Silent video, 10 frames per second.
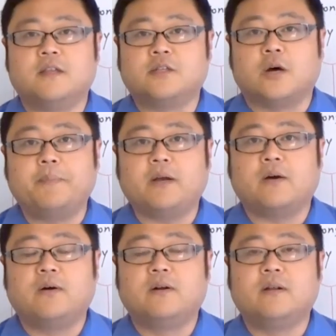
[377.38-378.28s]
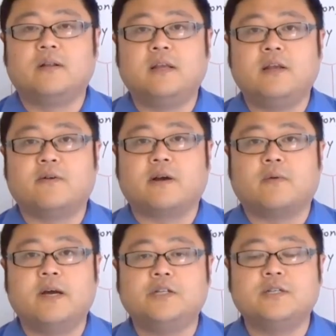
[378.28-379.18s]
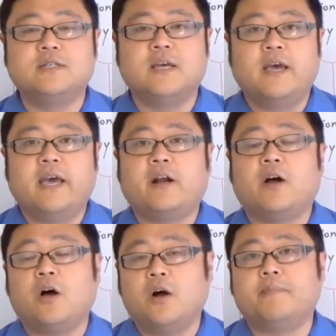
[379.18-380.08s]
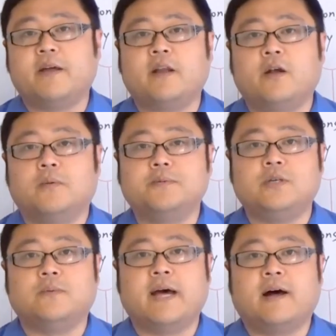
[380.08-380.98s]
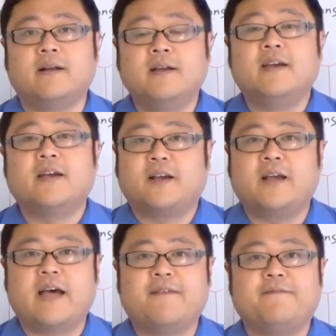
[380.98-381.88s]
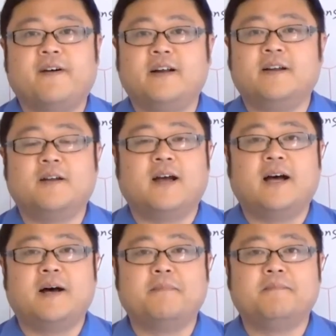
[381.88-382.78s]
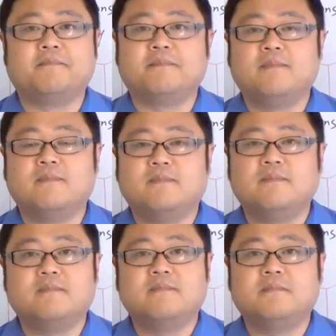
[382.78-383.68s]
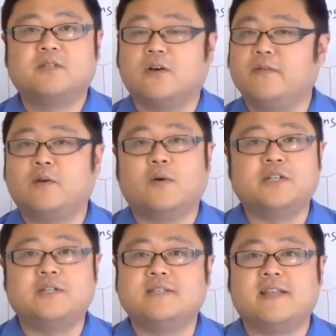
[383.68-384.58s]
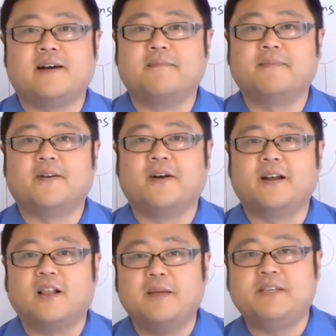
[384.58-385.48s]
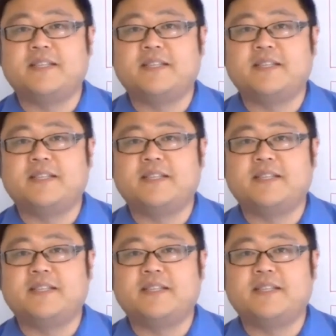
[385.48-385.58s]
topic on linear equations, and I hope that it helps you out. Have fun solving questions now. All right, let me